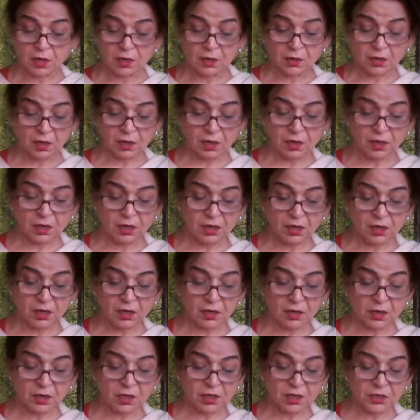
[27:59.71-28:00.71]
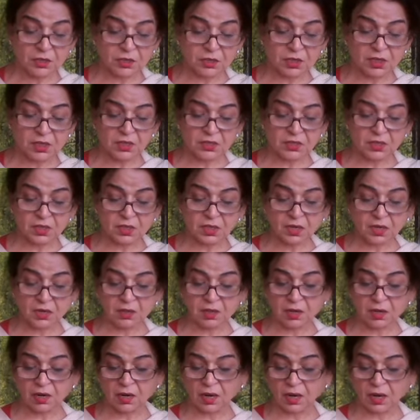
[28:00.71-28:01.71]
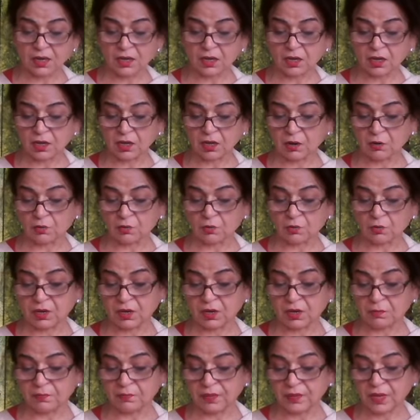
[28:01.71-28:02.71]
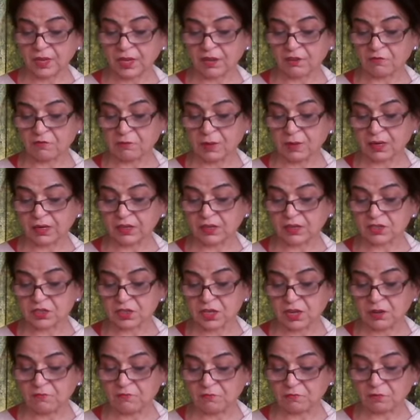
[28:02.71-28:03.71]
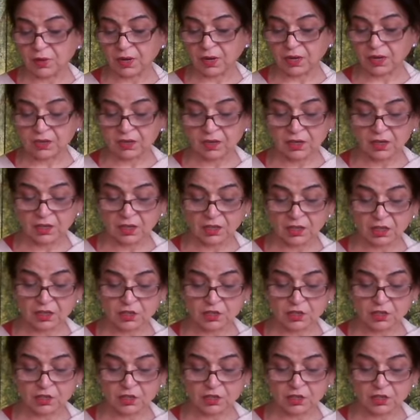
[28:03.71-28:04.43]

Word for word: Turning, he sees the other nine around him have met the same fate in